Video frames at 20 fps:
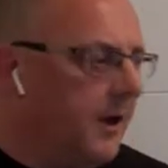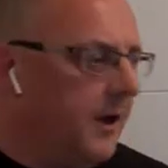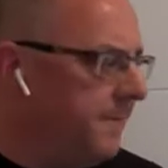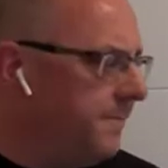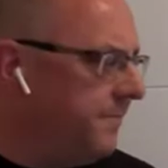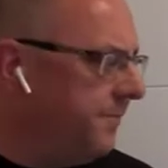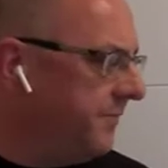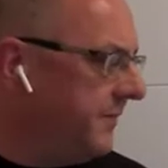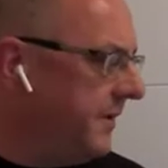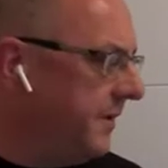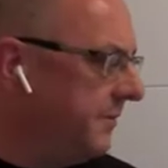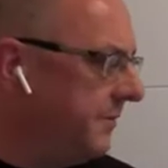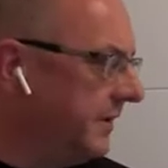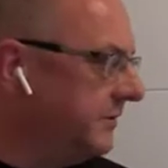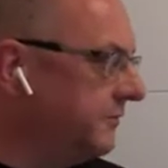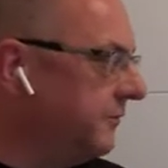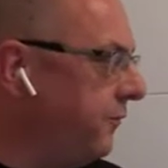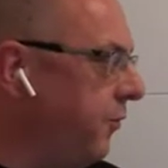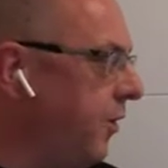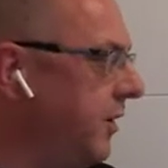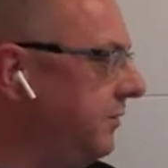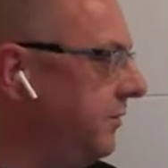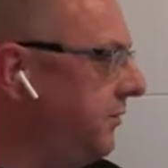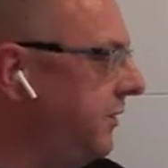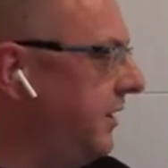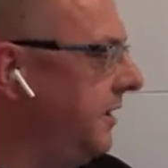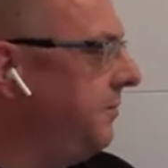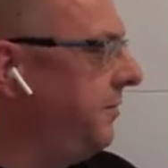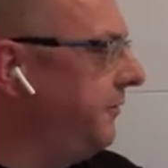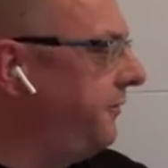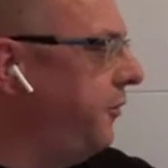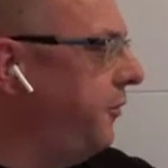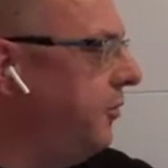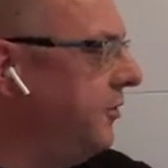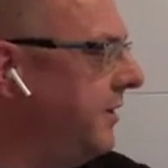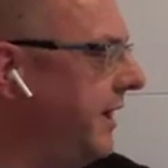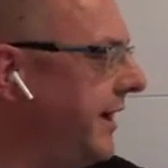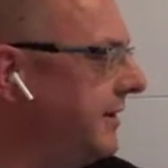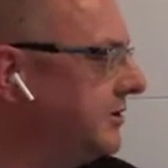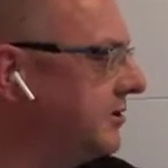Um, but one thing
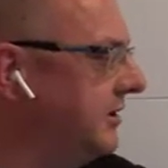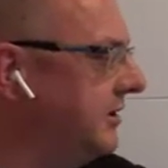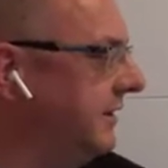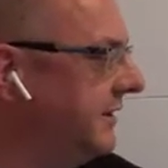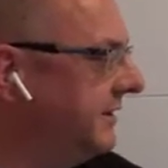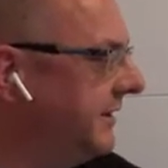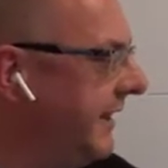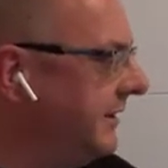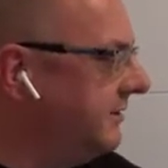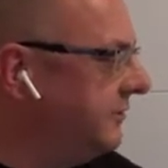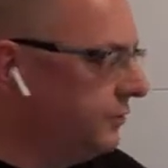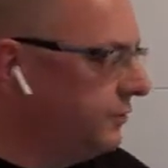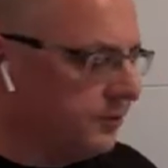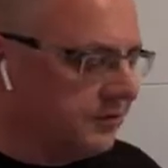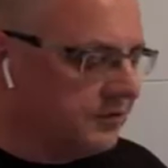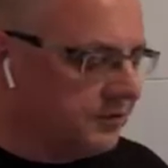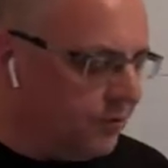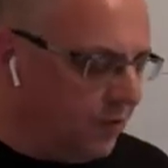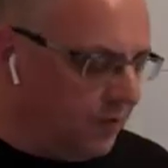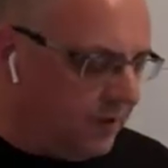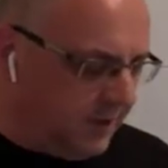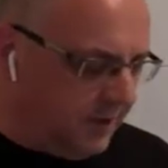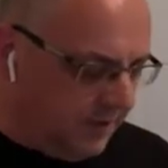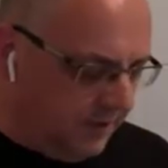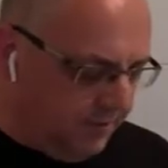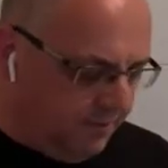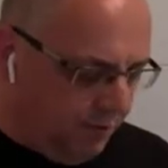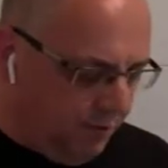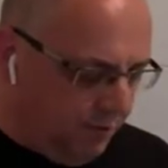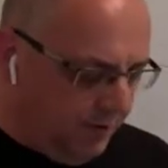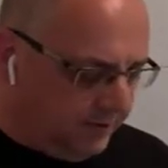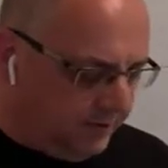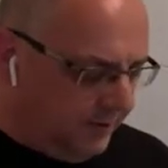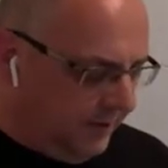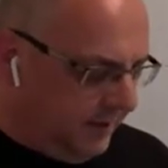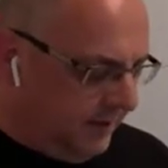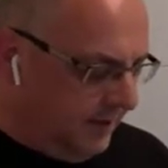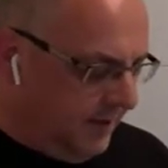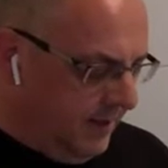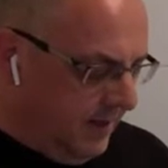before you actually get to story
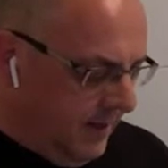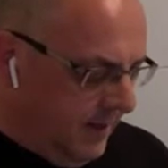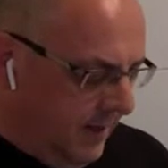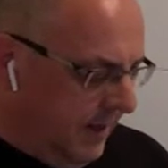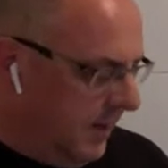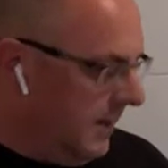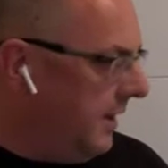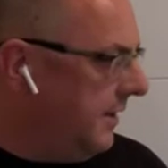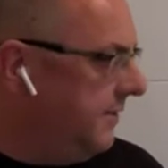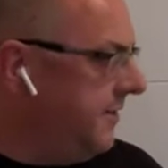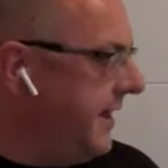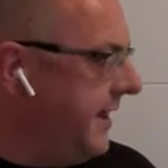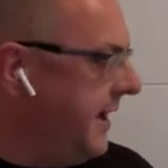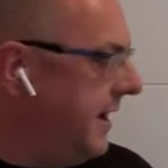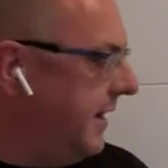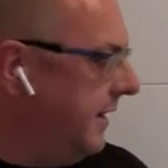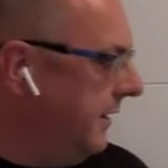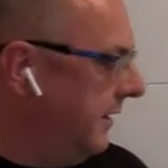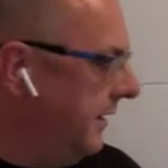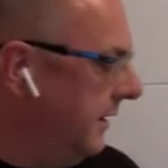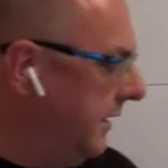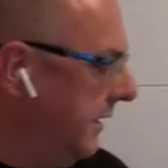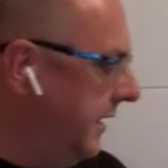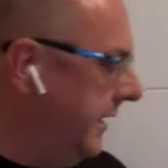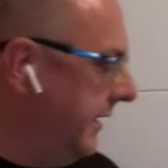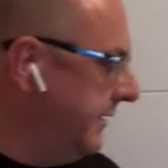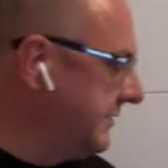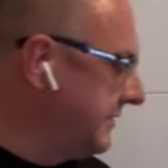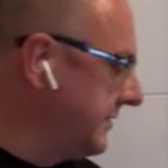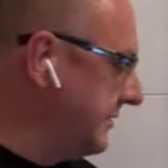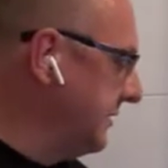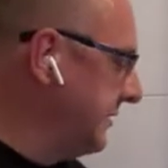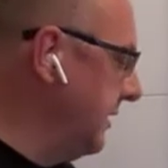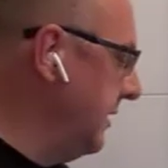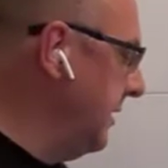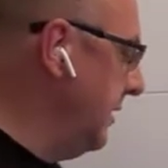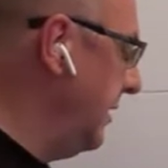reporting, uh, there is